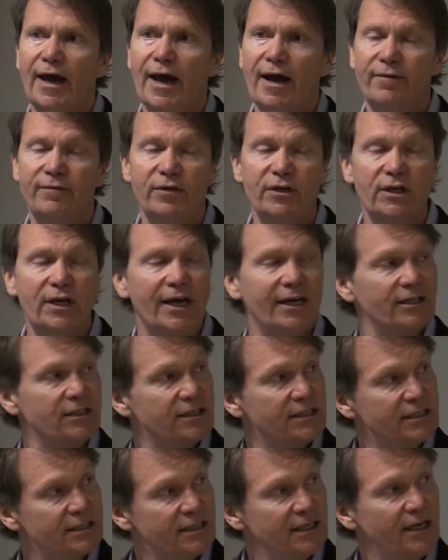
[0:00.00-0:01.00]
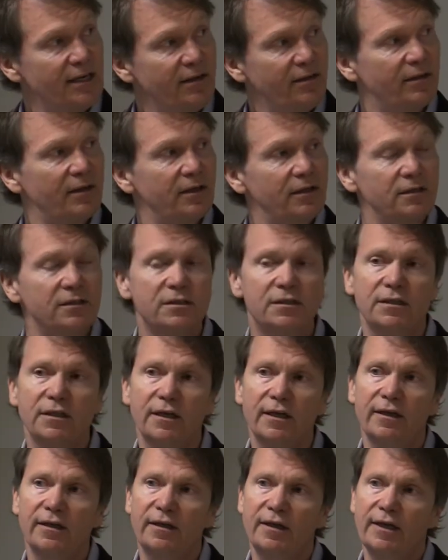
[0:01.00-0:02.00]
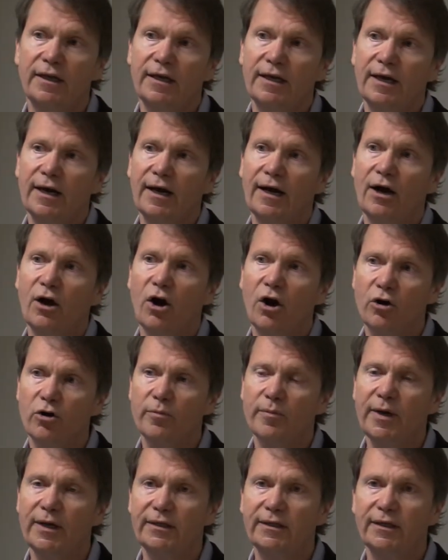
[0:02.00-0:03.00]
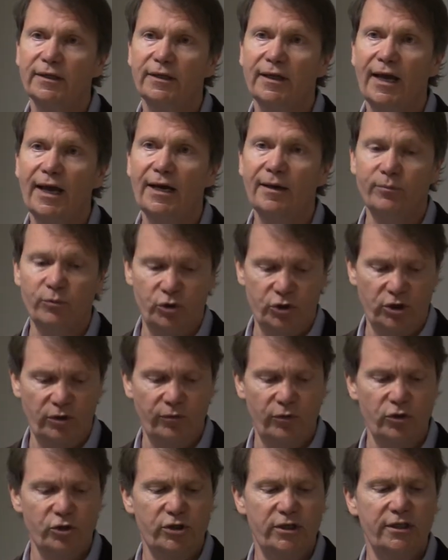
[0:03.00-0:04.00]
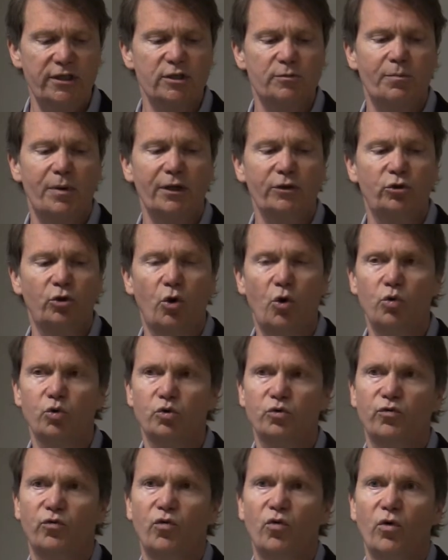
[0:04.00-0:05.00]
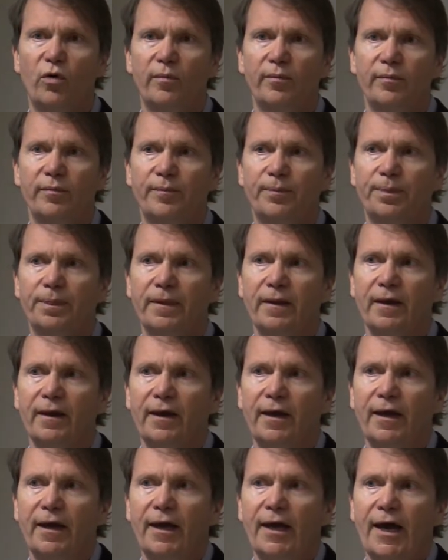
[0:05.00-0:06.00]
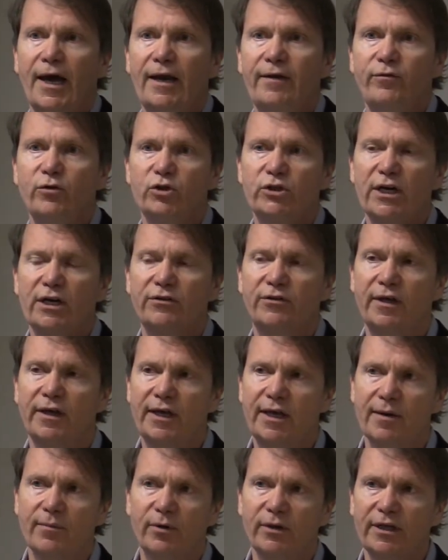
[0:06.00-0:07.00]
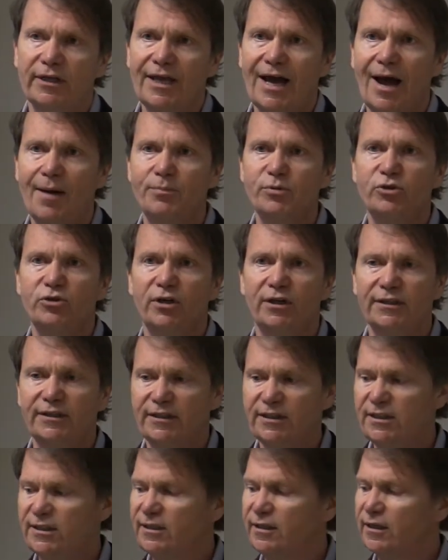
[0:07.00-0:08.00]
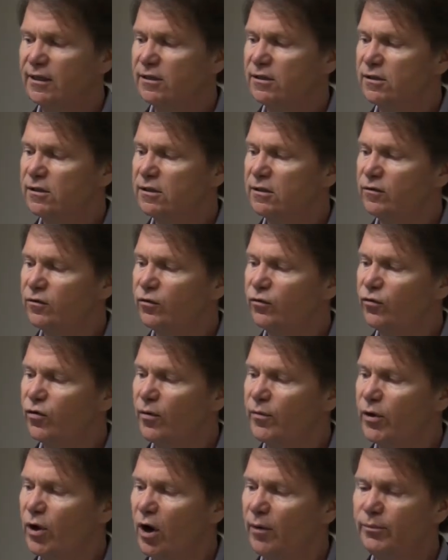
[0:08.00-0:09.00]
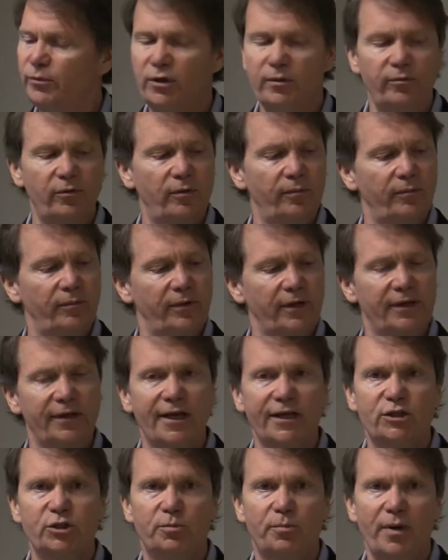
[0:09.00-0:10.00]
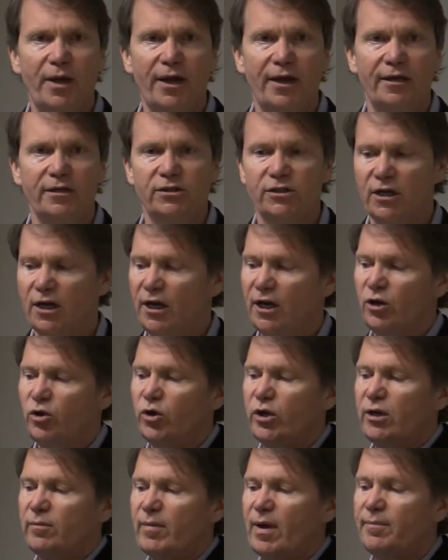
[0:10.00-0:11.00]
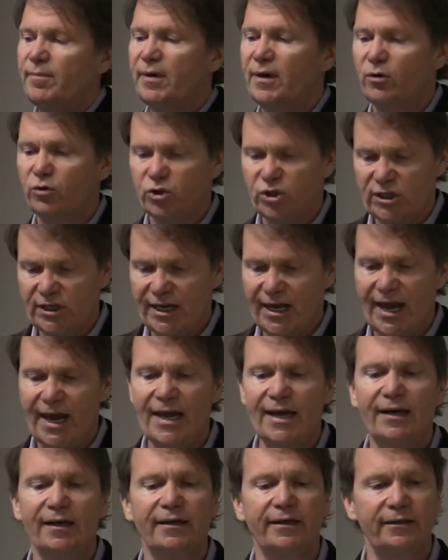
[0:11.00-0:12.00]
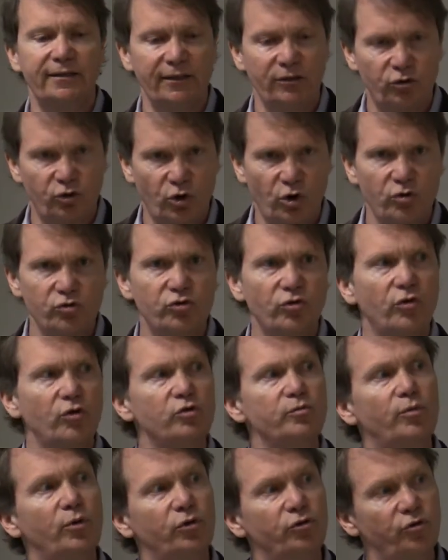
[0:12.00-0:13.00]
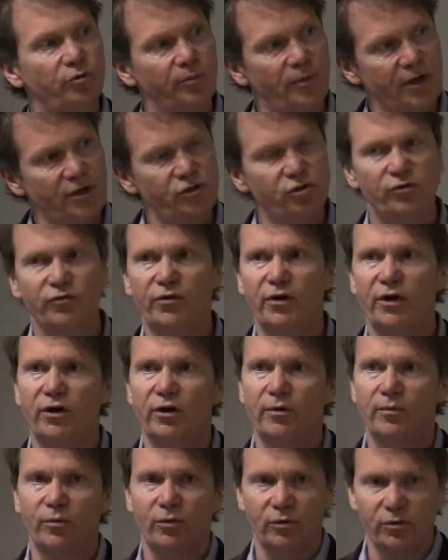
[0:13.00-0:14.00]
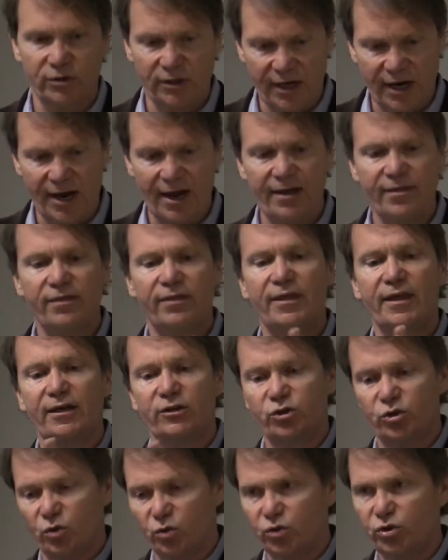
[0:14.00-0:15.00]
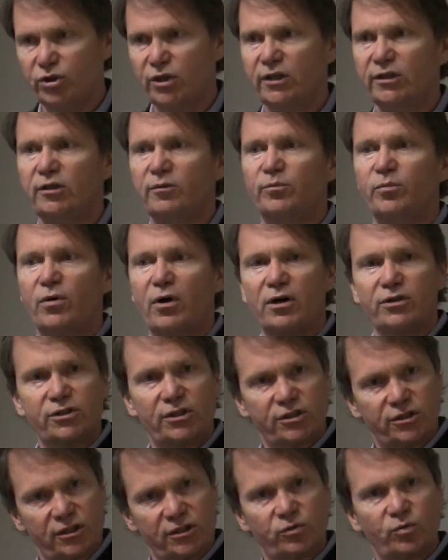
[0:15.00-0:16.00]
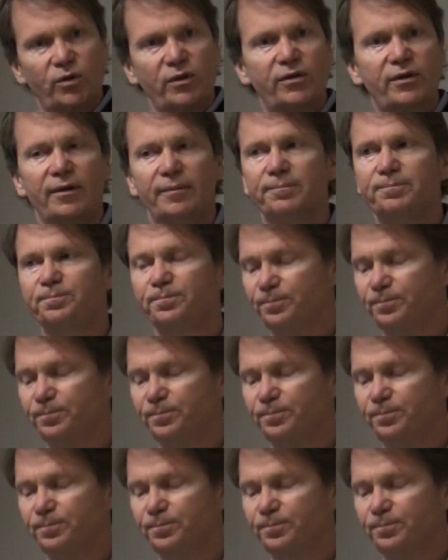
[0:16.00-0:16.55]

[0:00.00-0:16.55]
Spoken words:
And we can see these in the automated Ale machine, where you see these plateaus form. And if you start thinking about that abstract distance from the optimum in that space, you can maybe now scale it in terms of those perturbation variables and the associated processes with them.